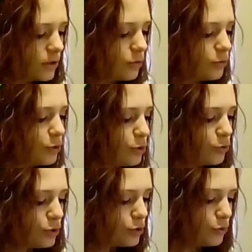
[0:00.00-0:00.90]
Do do
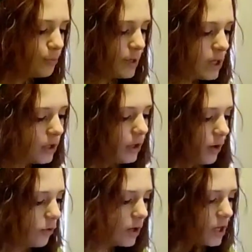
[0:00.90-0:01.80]
do, being the
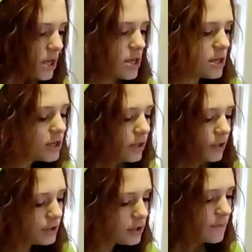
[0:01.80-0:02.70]

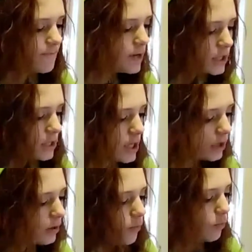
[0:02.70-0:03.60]
Grinch is the funnest
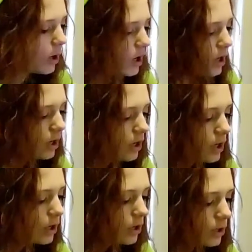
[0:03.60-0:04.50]
thing in the
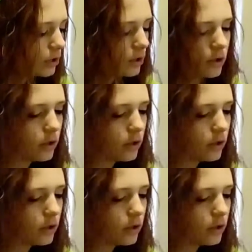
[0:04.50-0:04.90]
world.